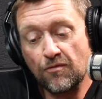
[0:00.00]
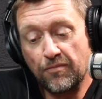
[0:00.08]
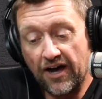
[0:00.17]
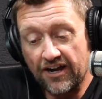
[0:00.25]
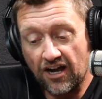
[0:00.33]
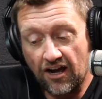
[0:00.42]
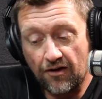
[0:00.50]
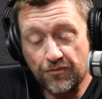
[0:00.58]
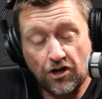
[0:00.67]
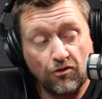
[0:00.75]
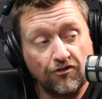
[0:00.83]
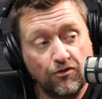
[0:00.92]
But
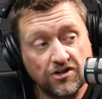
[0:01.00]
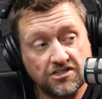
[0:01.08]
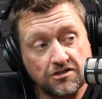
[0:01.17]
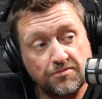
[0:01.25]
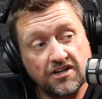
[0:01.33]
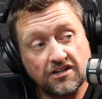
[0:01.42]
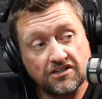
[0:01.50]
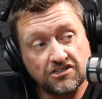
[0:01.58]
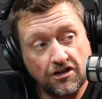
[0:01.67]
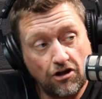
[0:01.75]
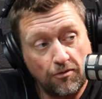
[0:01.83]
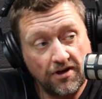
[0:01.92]
we're fortunate to be in
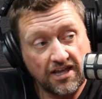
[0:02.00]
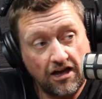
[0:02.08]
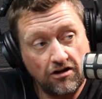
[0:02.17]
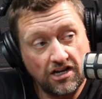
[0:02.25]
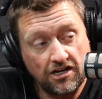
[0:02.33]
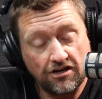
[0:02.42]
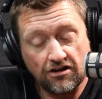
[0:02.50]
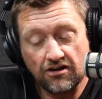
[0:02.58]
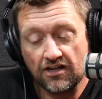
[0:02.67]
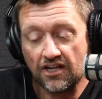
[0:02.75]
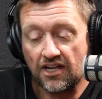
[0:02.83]
Sonoma County here,